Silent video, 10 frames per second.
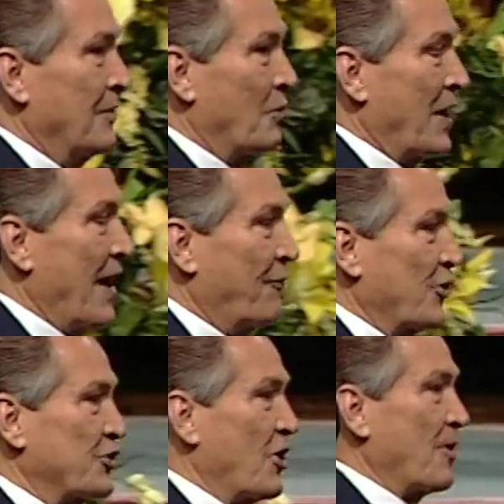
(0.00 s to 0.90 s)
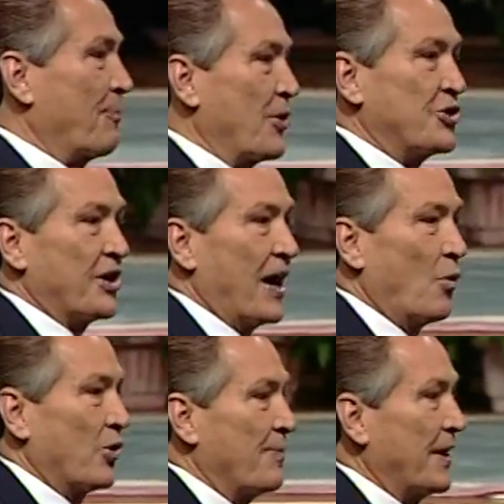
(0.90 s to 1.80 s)
When I first started preaching, I
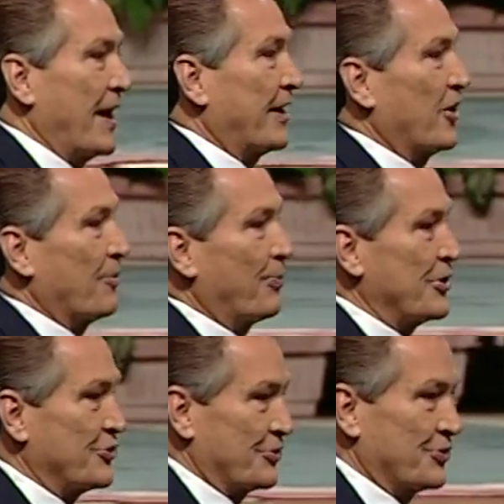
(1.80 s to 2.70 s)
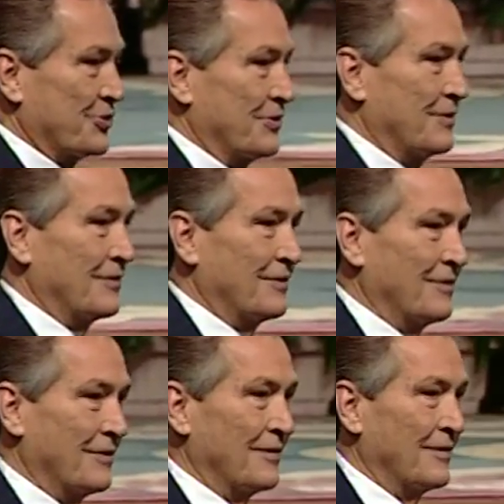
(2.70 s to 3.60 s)
wanted to be like other preachers.
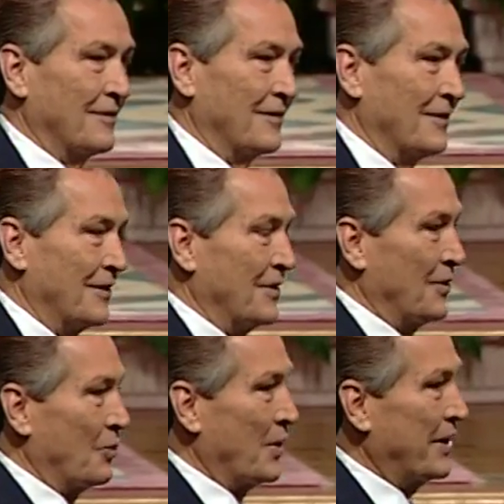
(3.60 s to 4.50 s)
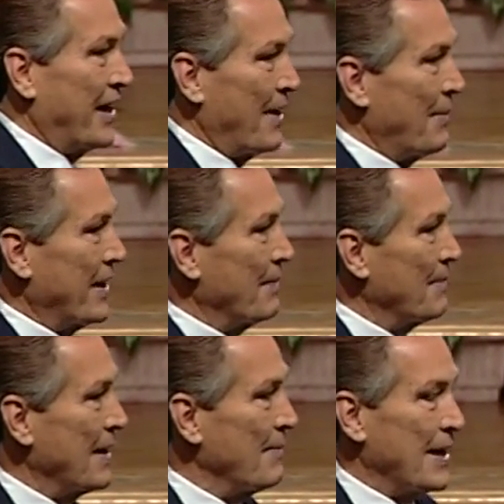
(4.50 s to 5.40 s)
One day I made up
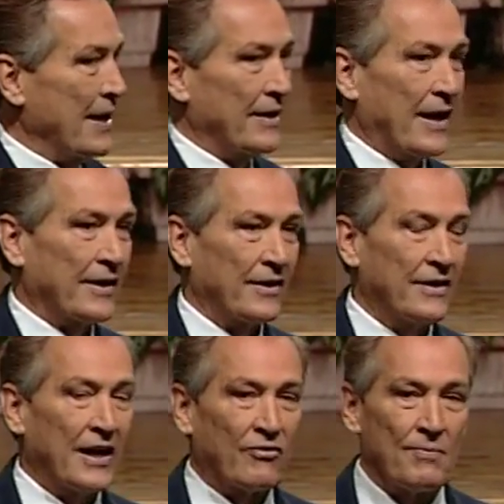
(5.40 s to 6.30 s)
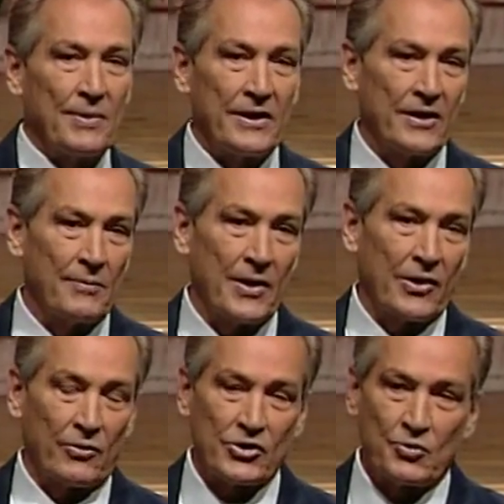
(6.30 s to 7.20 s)
my mind I could never be
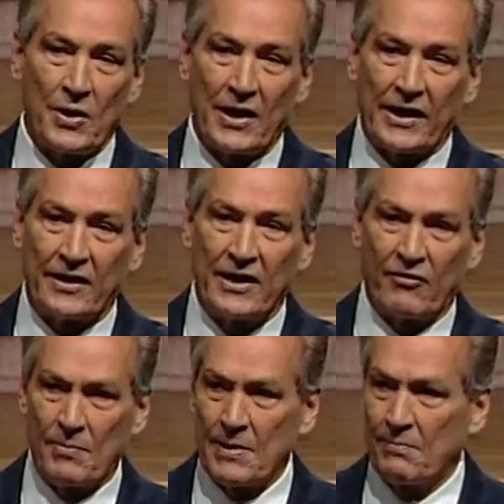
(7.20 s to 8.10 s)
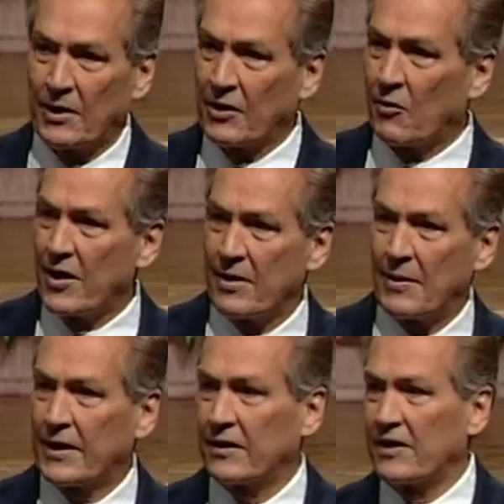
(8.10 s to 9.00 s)
W.A. Criswell, I could never be Billy Graham,
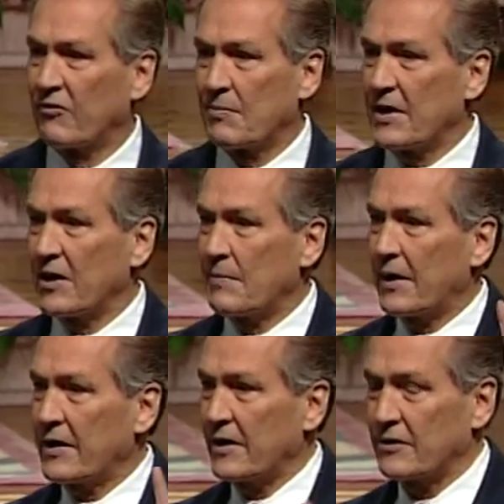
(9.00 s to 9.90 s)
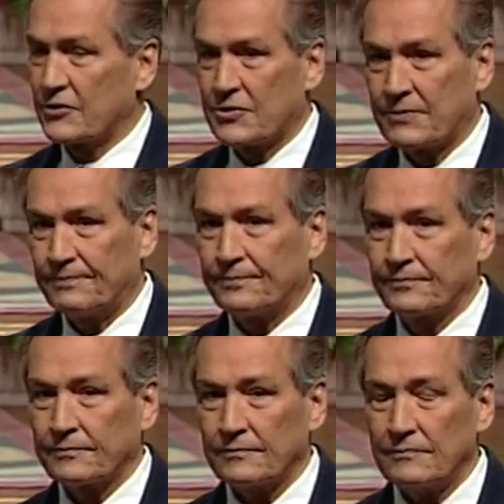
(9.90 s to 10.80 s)
I could never be anybody else
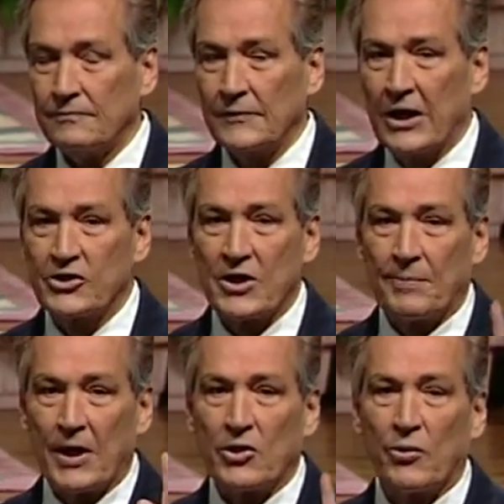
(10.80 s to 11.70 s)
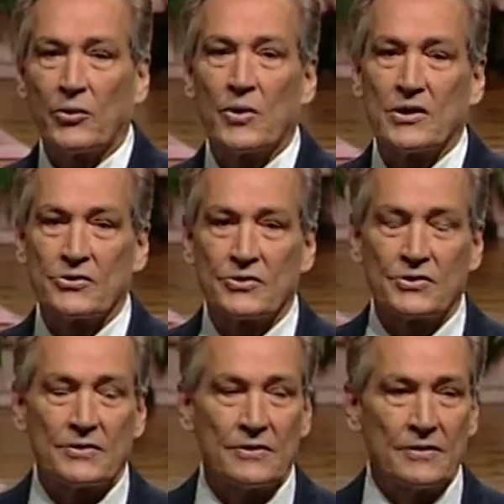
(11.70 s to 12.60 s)
except Adrian Rogers.